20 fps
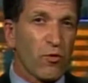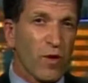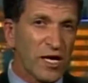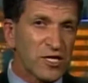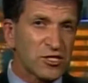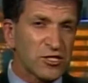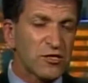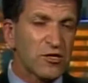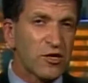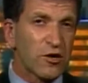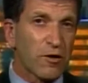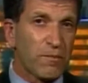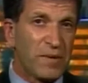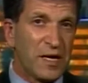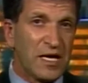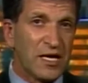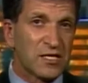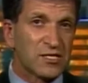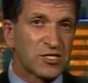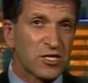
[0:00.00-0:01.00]
The Western
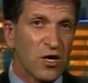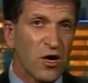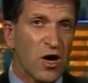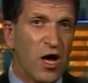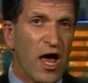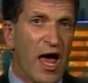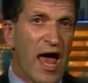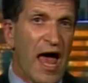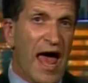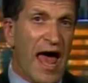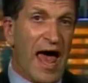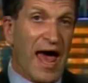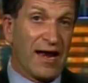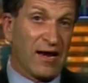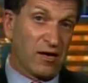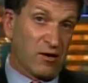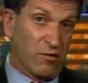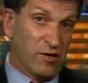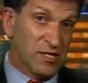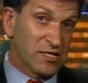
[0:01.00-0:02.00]
Europeans,
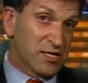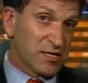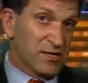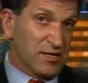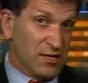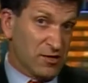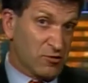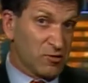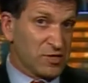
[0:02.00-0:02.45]
and increasingly